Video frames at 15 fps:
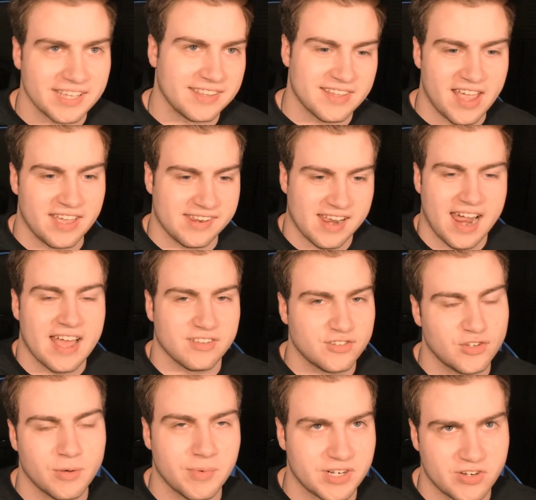but it
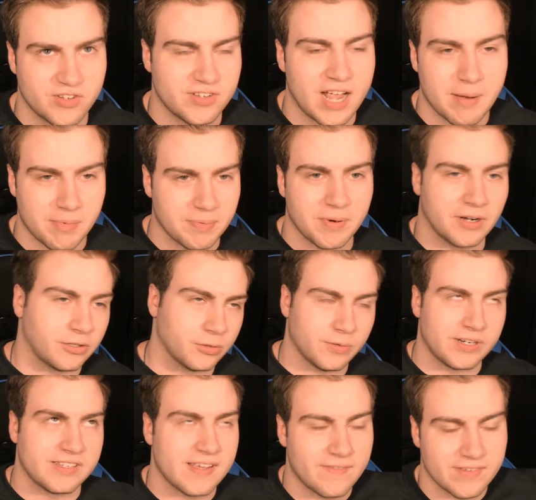has so much
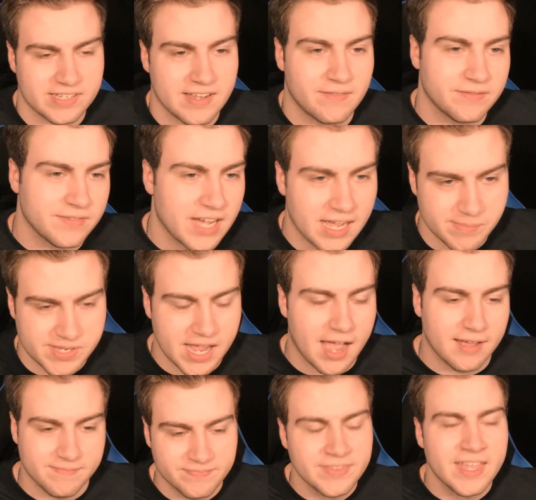Cyberpunk 2077
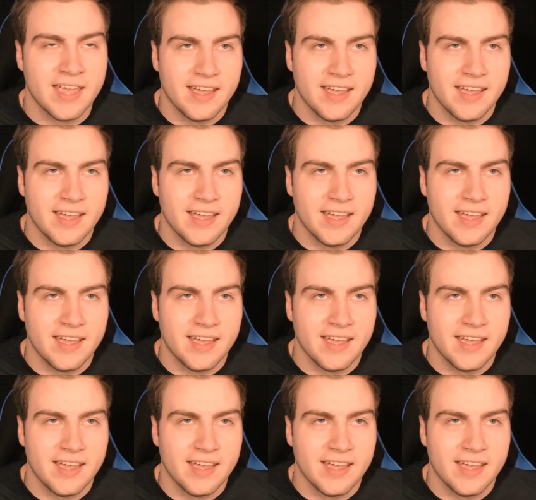vibes.